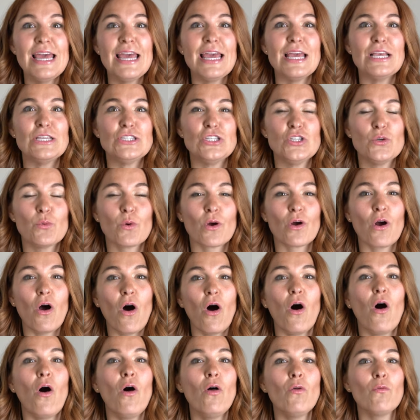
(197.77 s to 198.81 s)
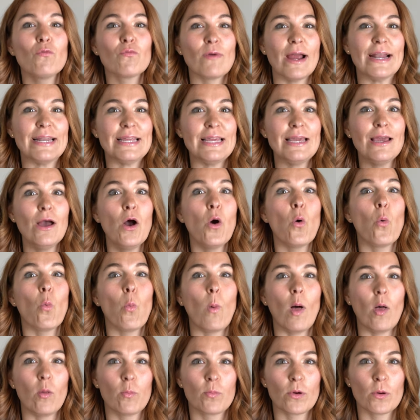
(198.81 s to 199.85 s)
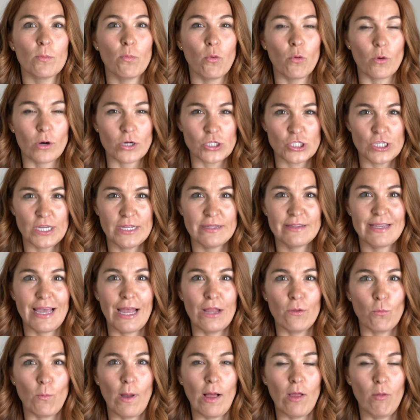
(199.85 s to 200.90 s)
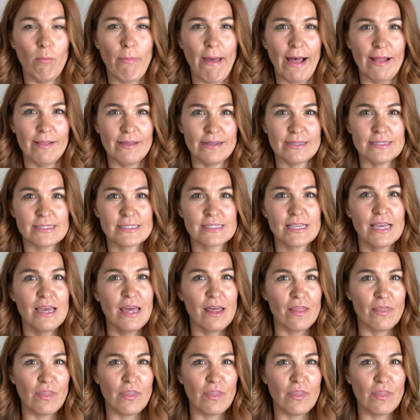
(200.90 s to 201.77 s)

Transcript: is you are already well proportioned and well balanced.